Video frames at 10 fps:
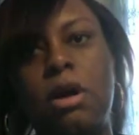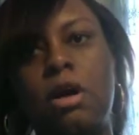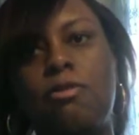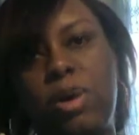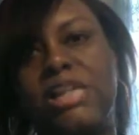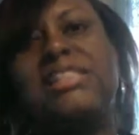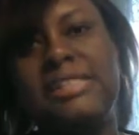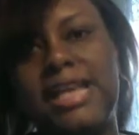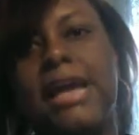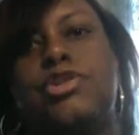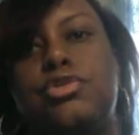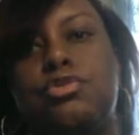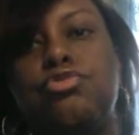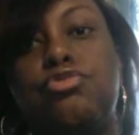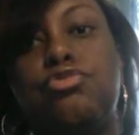of what sex
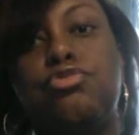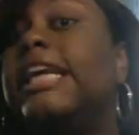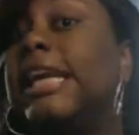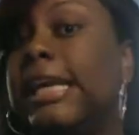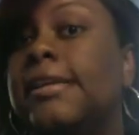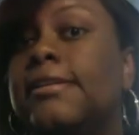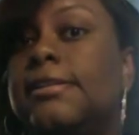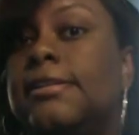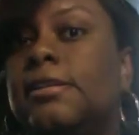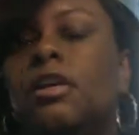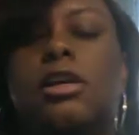really is.